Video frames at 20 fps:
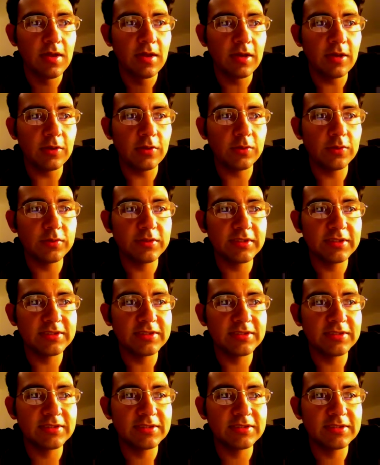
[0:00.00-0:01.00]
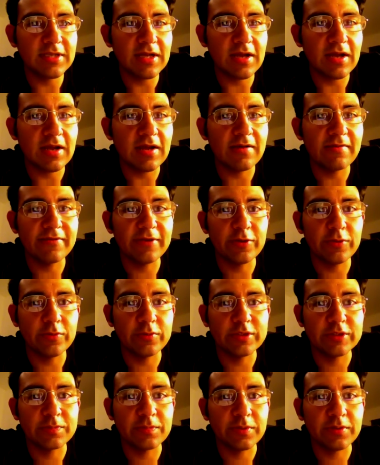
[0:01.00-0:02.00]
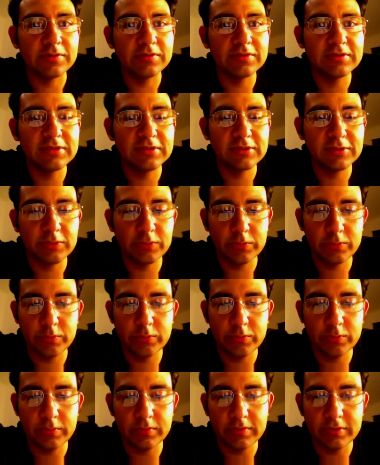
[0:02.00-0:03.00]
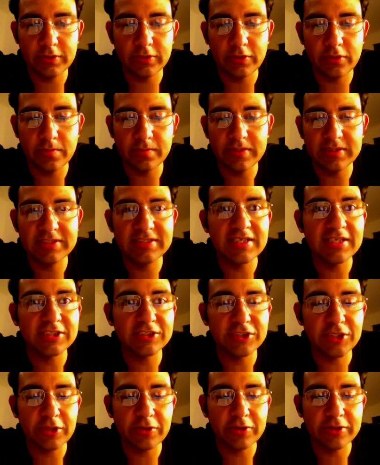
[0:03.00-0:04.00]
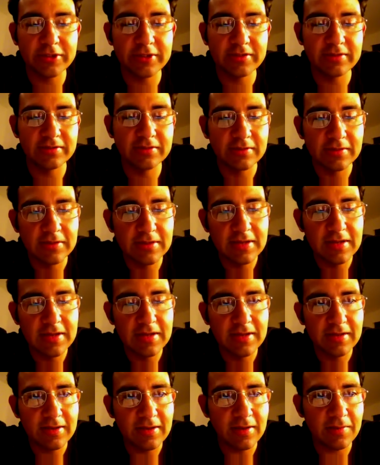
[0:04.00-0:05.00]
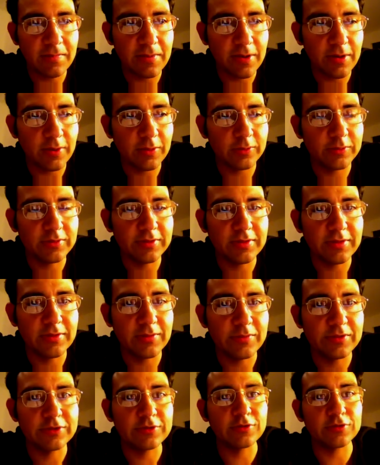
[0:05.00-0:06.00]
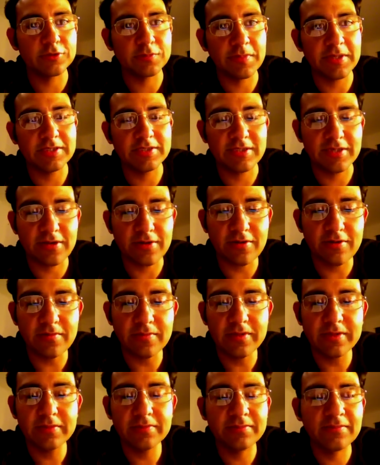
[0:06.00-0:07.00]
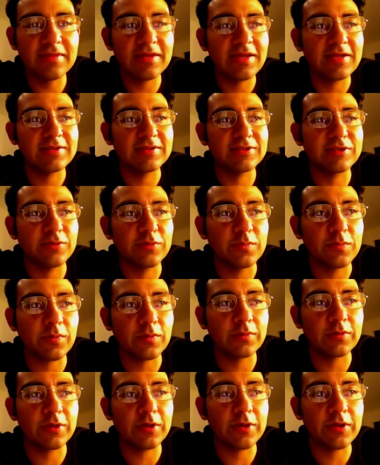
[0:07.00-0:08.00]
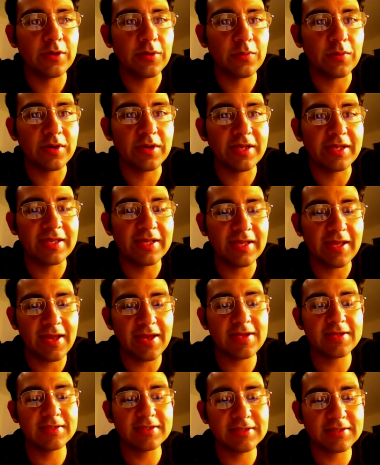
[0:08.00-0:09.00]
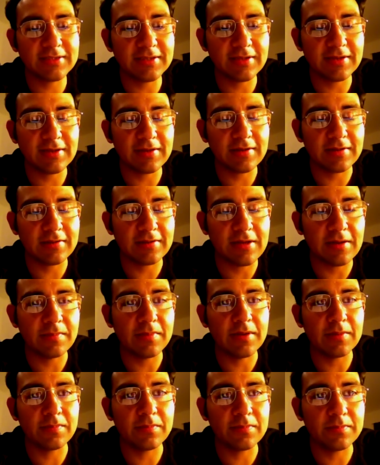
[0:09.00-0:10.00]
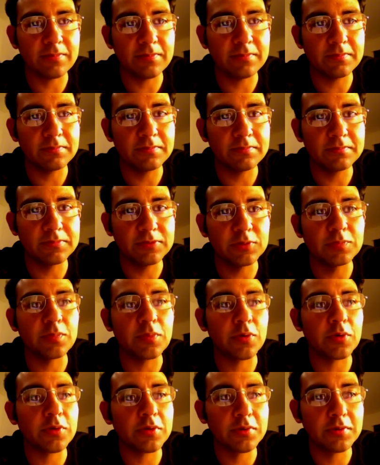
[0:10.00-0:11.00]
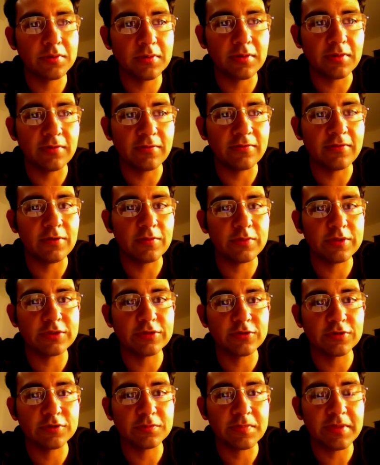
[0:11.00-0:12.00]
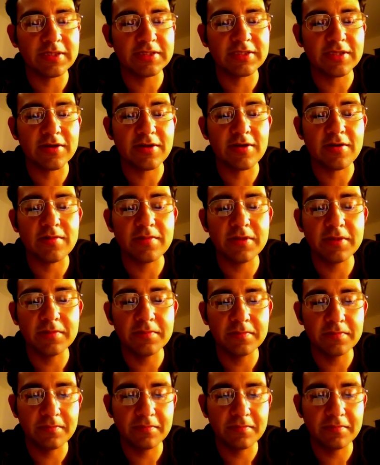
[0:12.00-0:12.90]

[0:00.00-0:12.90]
Hello, this is a video response to Thomas Sheridan about the resource-based economy. As you probably already guessed, I'm a supporter of a resource-based economy.